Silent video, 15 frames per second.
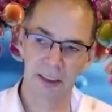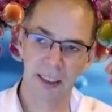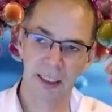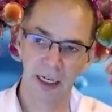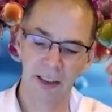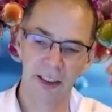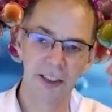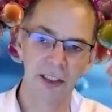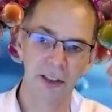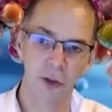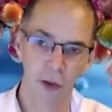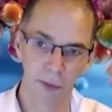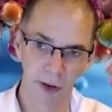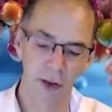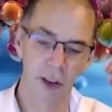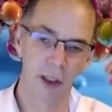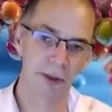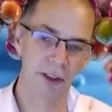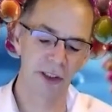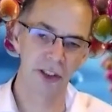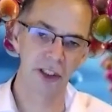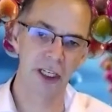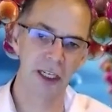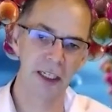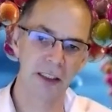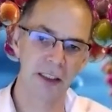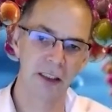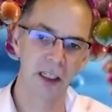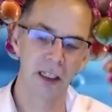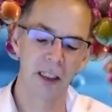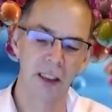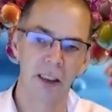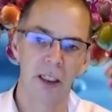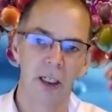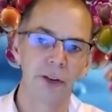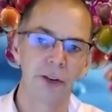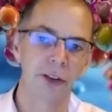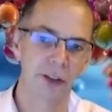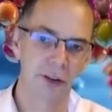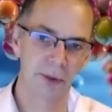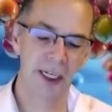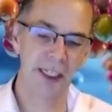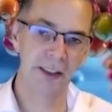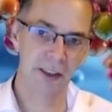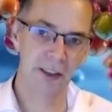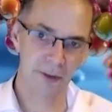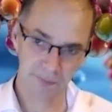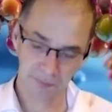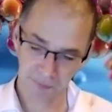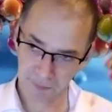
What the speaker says: carries a normal copy of the gene under the retina,